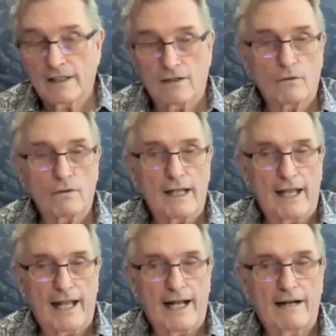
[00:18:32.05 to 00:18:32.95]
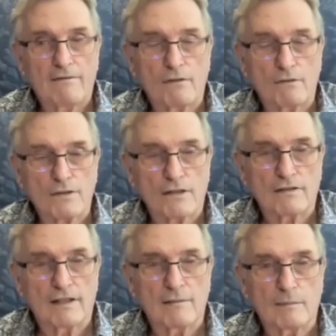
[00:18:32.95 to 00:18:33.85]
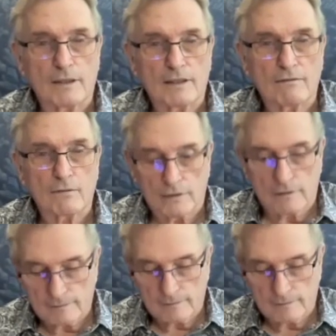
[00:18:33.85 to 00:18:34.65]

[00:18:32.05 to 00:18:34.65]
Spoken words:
in order to have the result I'm looking for.